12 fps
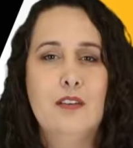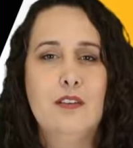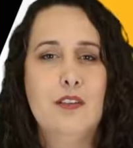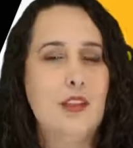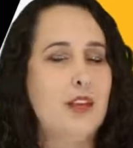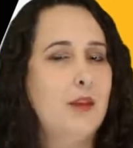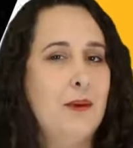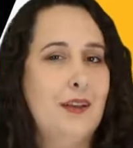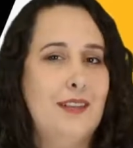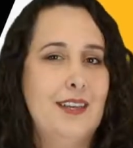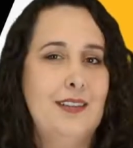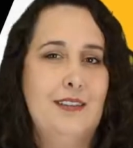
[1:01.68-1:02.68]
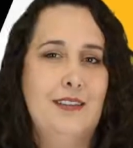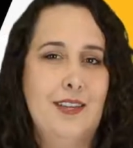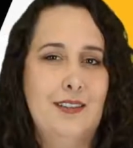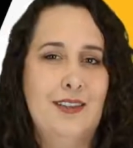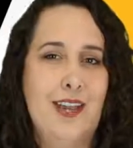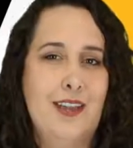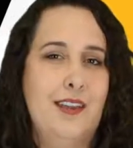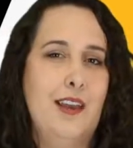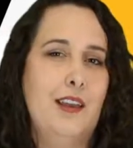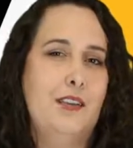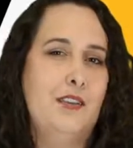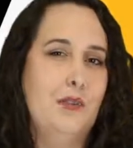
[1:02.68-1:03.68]
To think about this, let's take
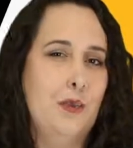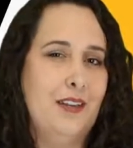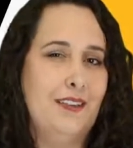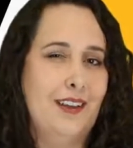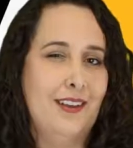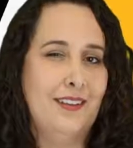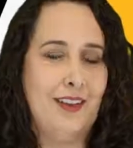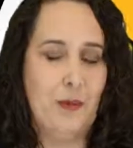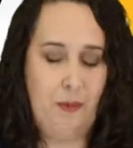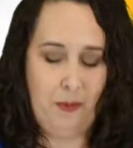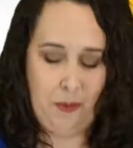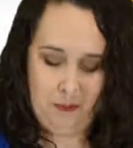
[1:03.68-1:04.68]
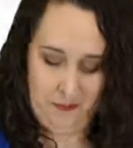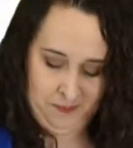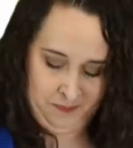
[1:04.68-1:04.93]
a sweet example